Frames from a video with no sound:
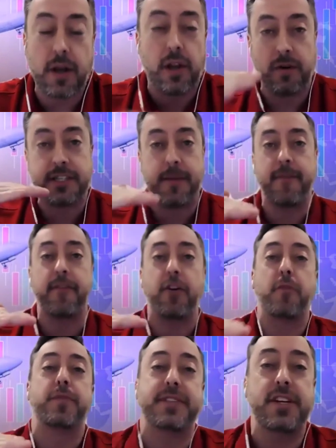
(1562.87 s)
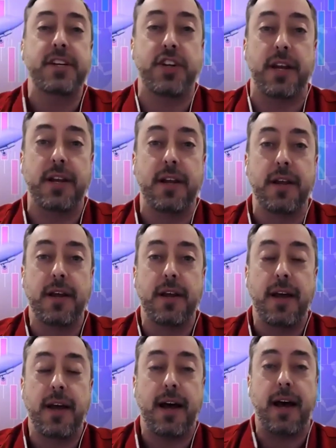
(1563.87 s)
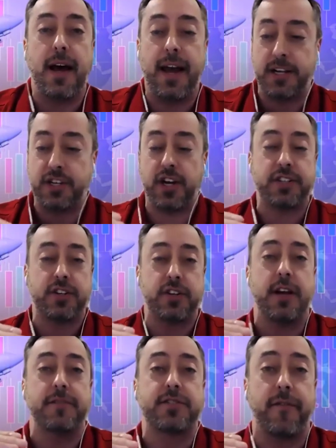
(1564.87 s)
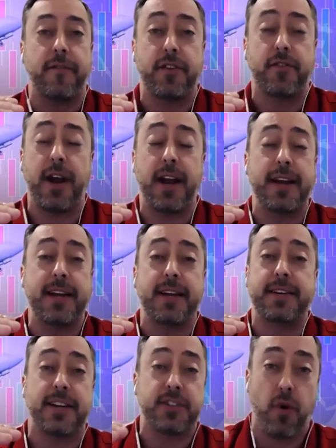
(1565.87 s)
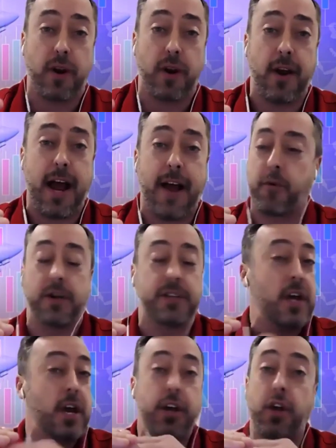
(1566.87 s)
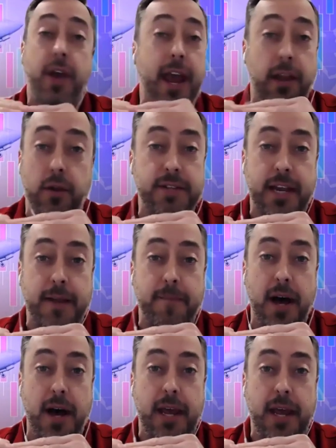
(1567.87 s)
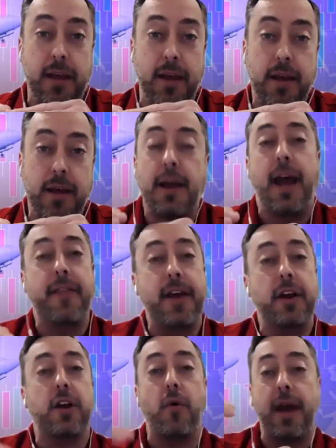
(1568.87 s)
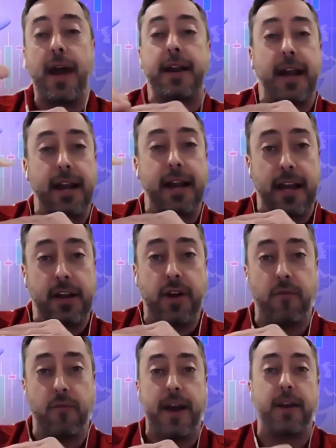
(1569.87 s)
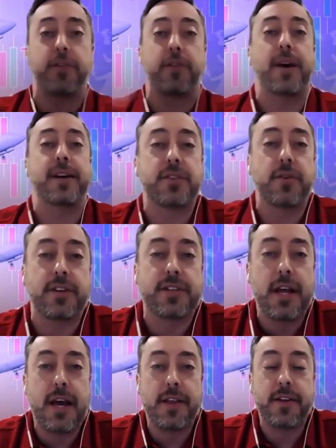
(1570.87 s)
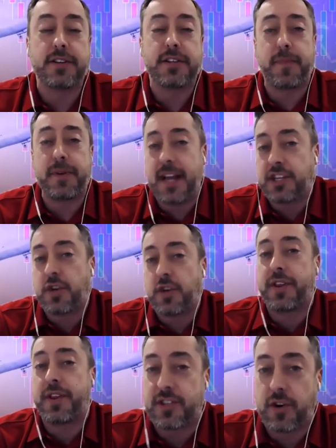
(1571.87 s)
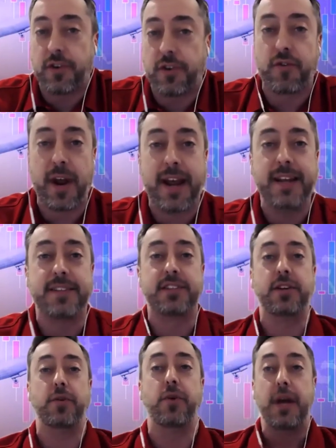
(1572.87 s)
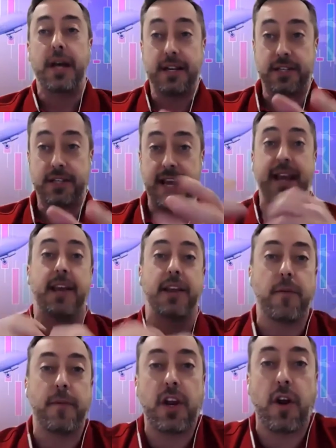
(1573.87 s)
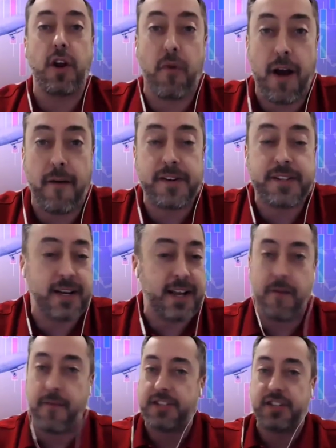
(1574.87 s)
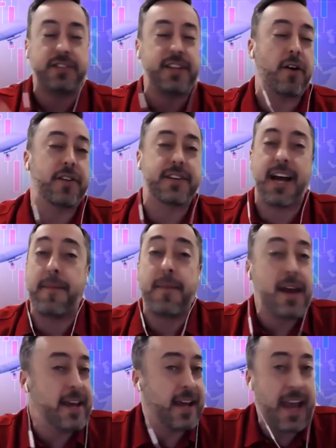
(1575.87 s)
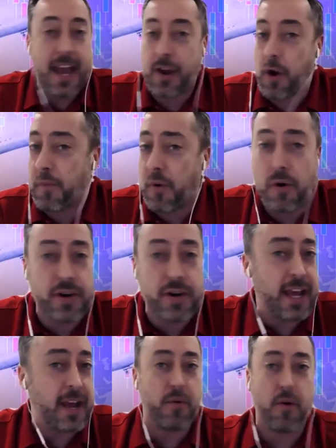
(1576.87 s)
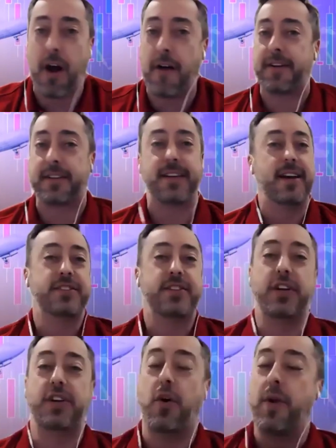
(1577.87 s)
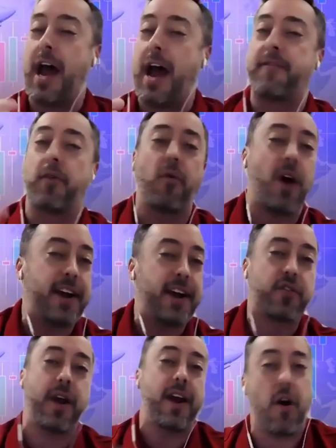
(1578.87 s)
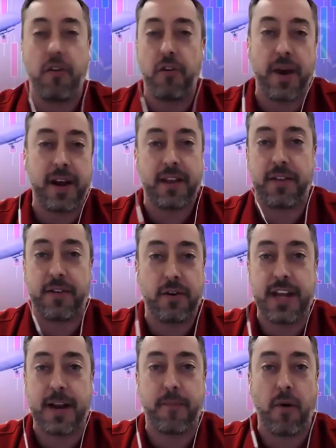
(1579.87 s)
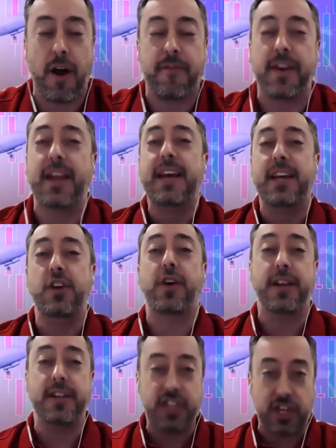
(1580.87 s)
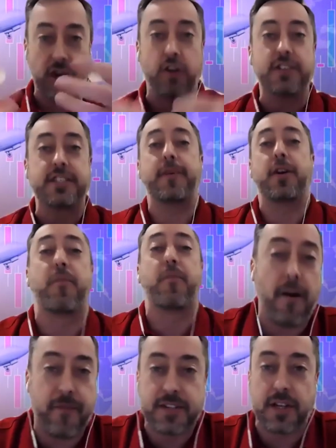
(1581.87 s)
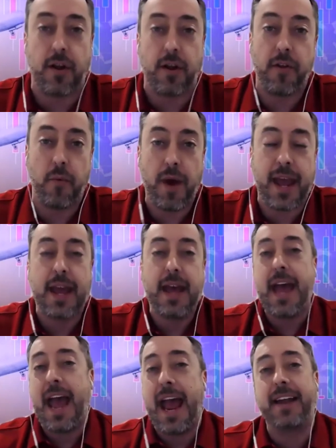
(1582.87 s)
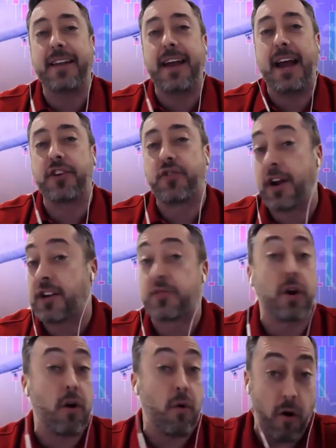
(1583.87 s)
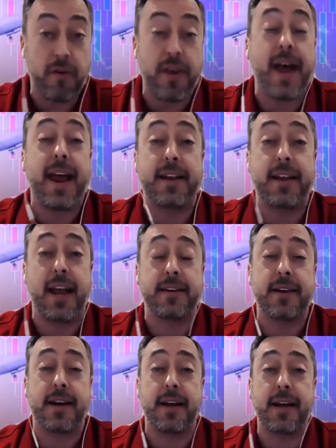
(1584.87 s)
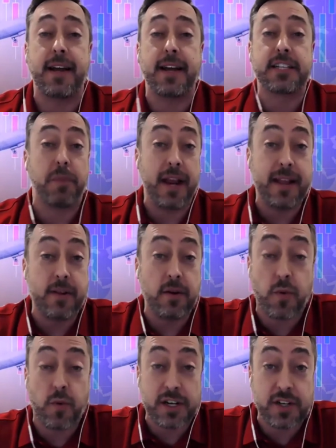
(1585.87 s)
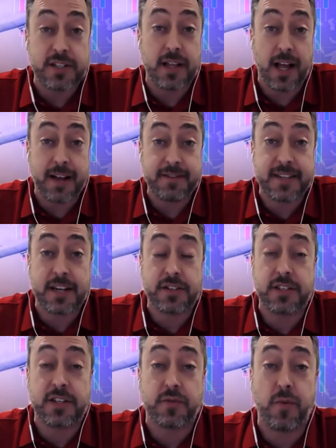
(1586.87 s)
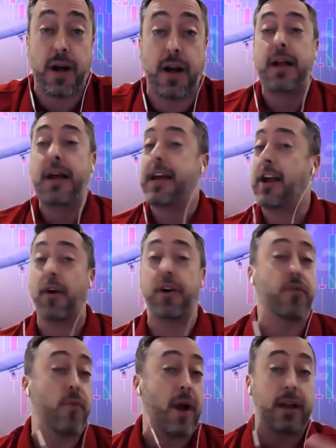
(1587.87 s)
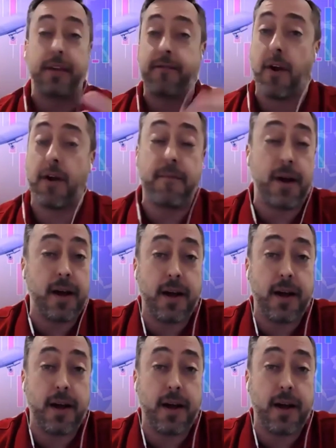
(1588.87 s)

close some of your position, and adjust yourself so if the trade idea doesn't work out afterwards, you can't lose any money, and then go ahead and you can ride out the rest. So there's a potential within certain trades to take a little bit of your profits. And Kelvin, as you say all the time, you can't go broke taking profits. So you don't have to ride a trade all the way to the third take profit. You can secure some of your profits along the way. And the traders will go over that and explain those questions in live sessions as well, hear it directly from,